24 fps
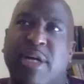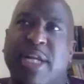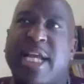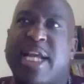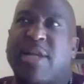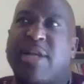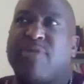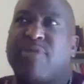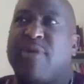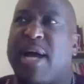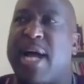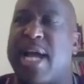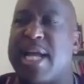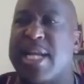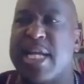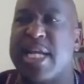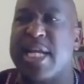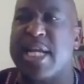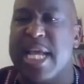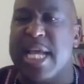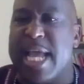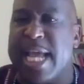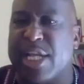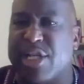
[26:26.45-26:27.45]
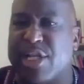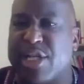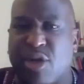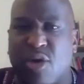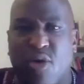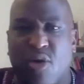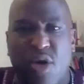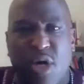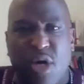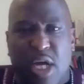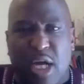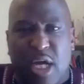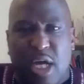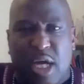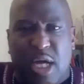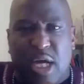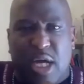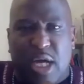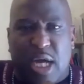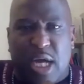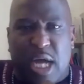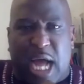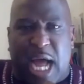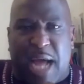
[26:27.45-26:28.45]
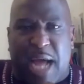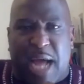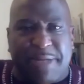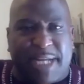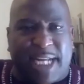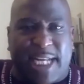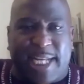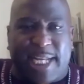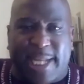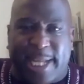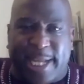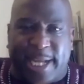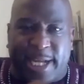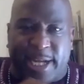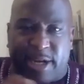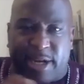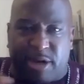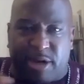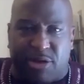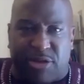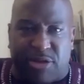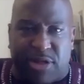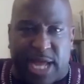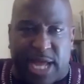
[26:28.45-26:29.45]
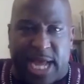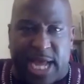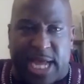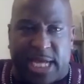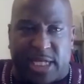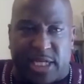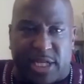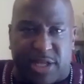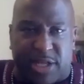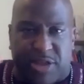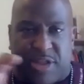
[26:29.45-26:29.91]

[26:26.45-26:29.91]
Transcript: in, right? And so I'm clear that